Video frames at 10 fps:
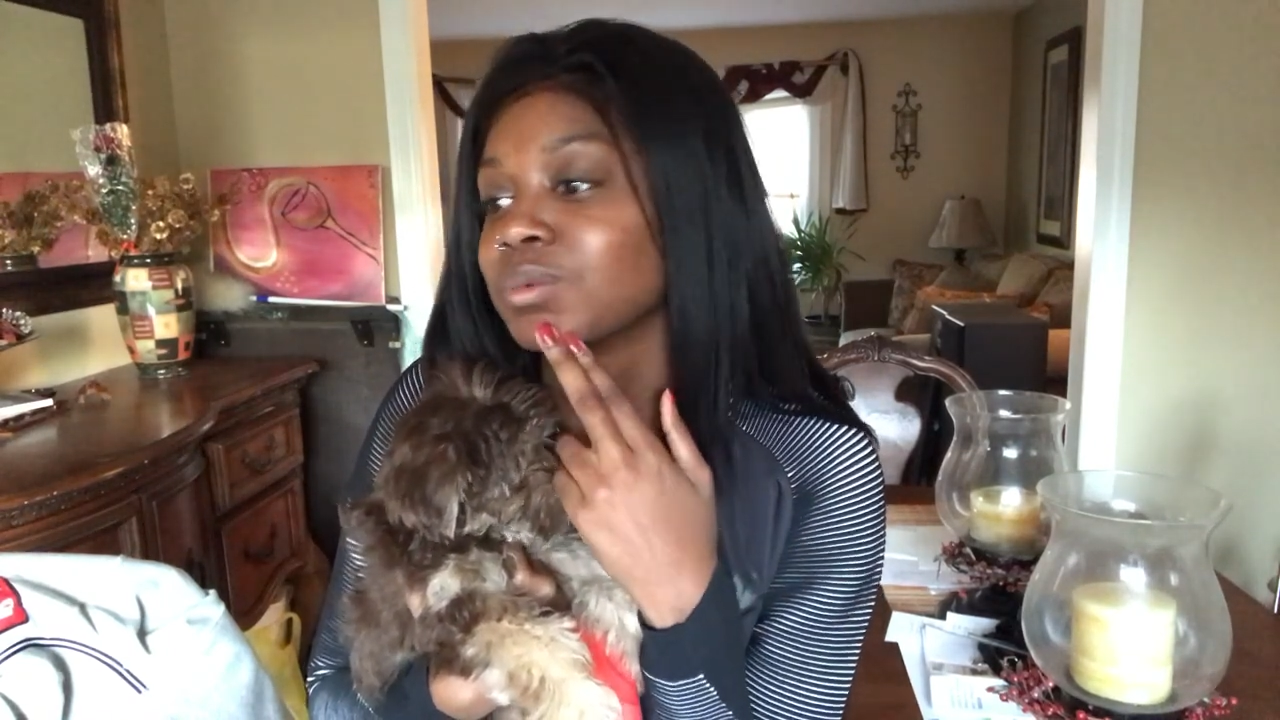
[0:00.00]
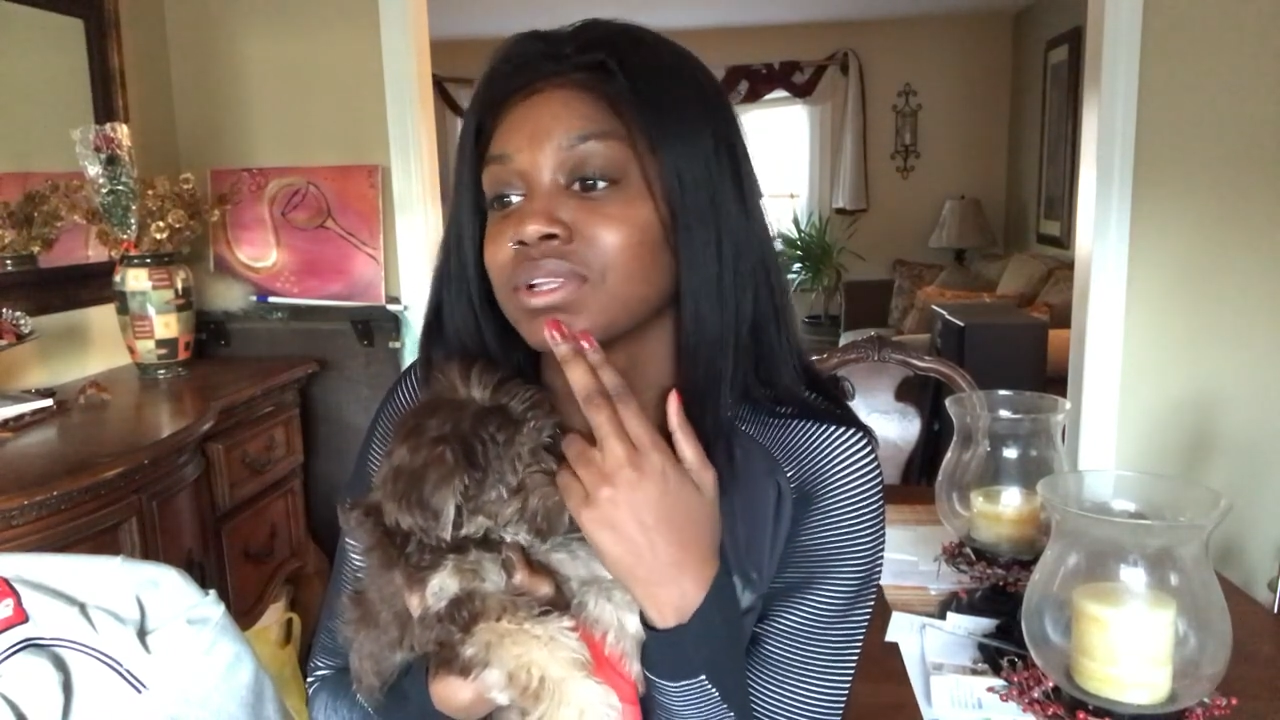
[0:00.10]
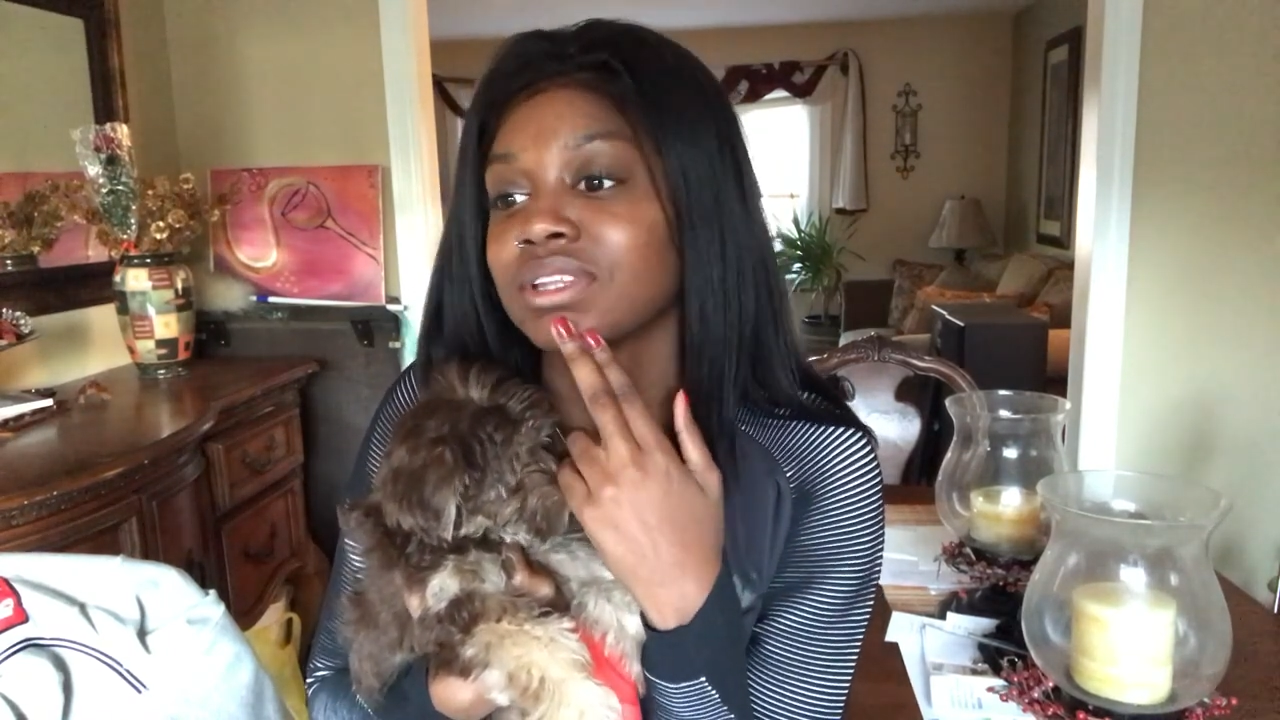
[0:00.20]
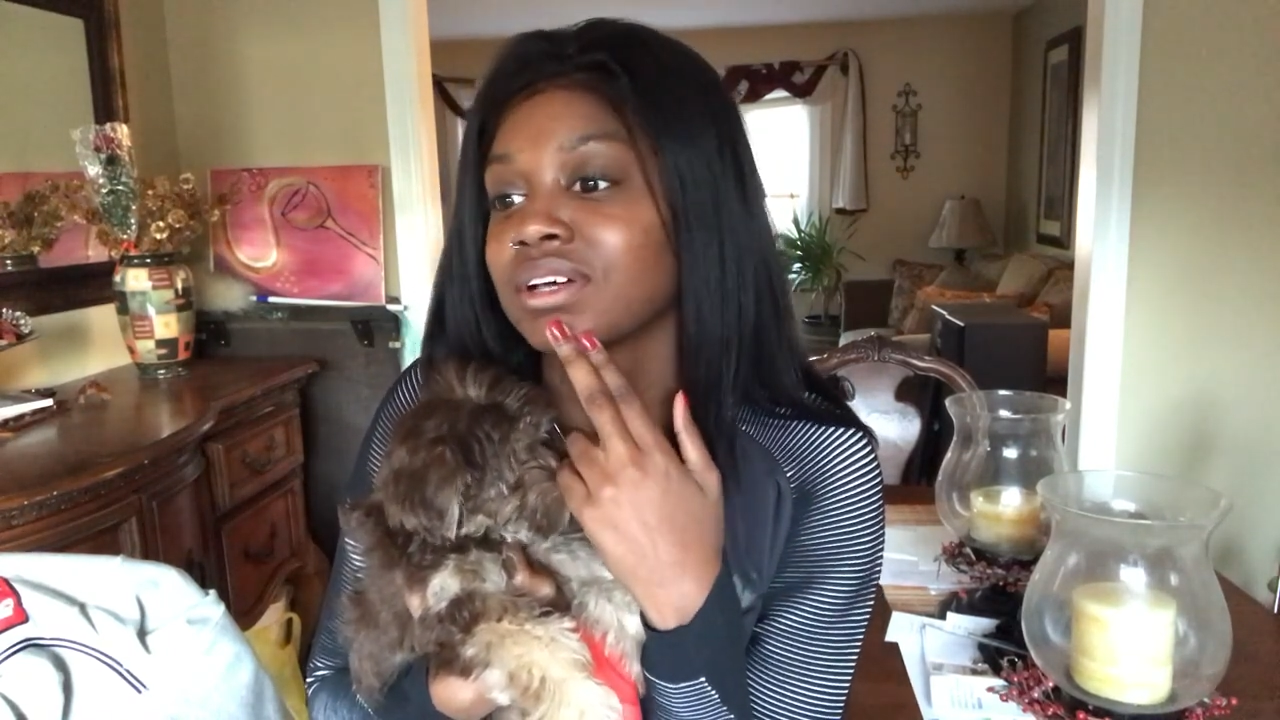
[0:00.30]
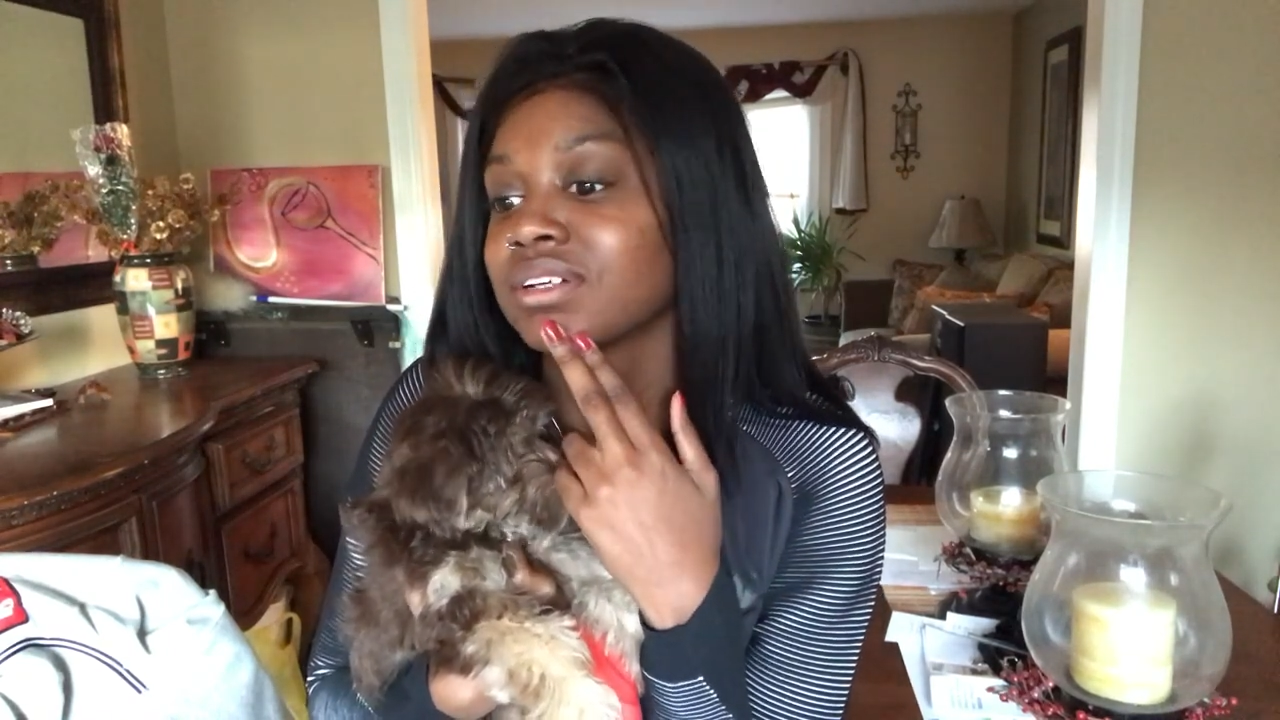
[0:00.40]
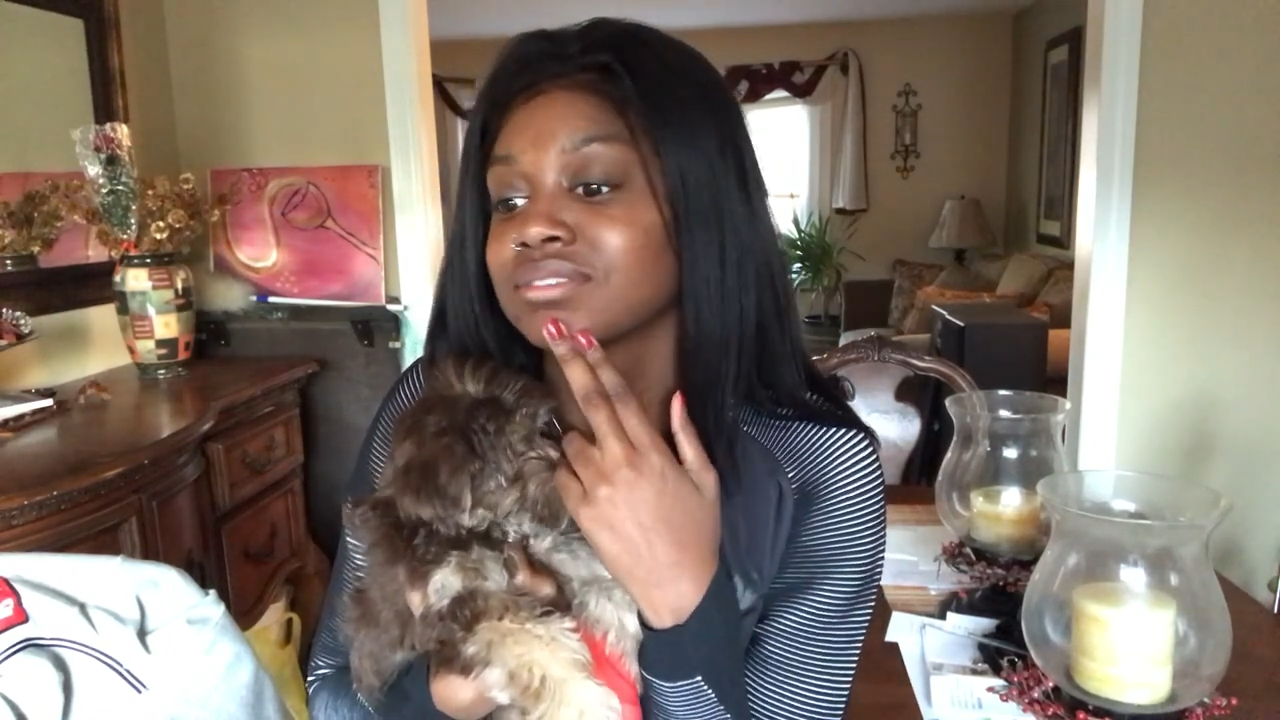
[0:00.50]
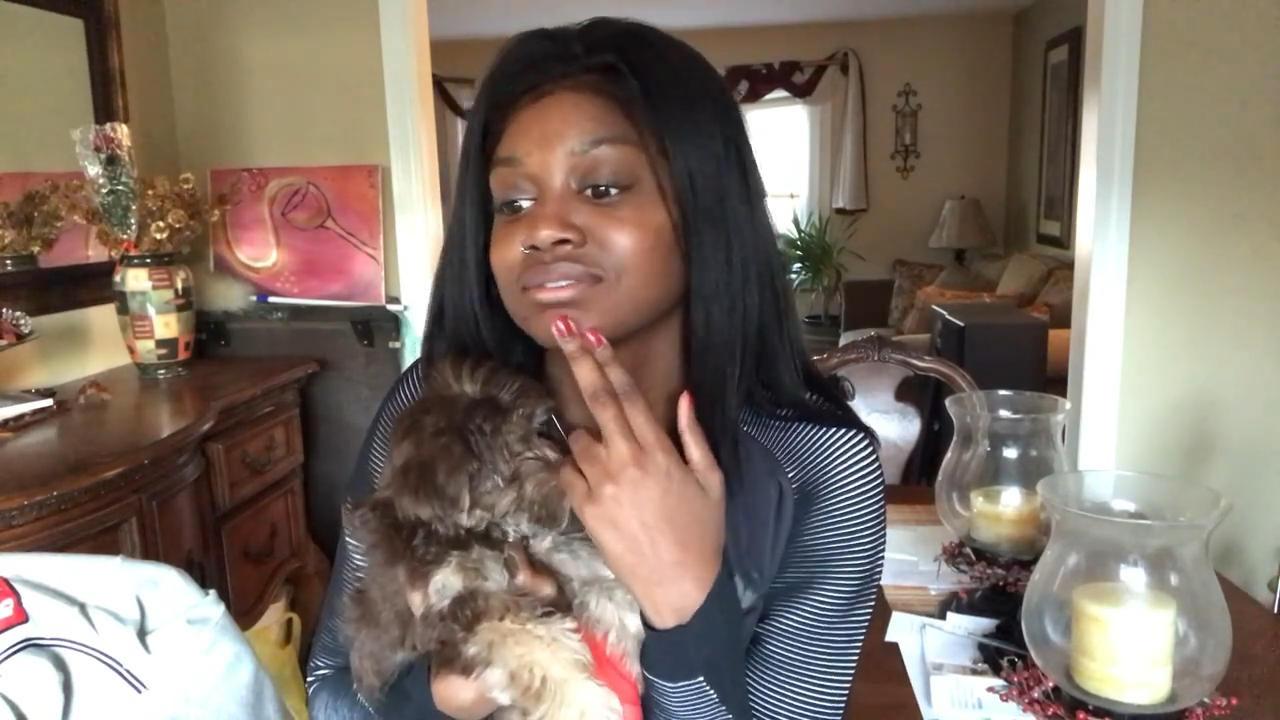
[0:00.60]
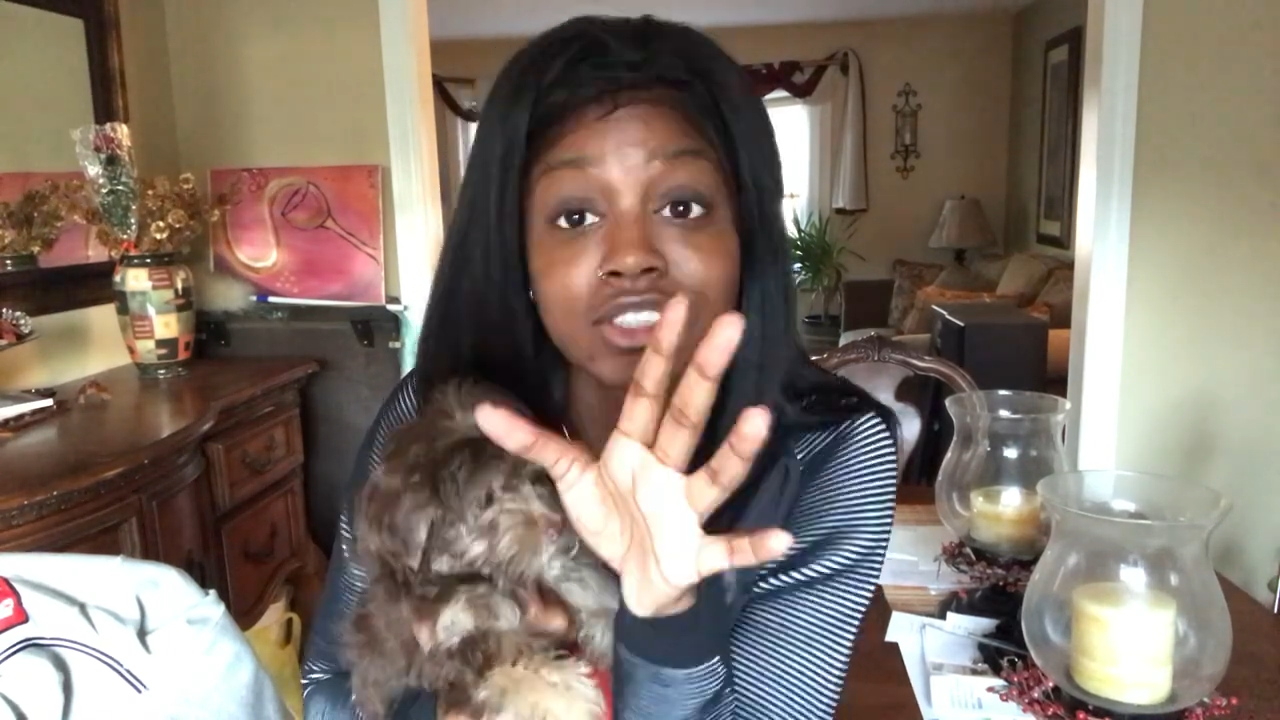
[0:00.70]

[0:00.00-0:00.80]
want that.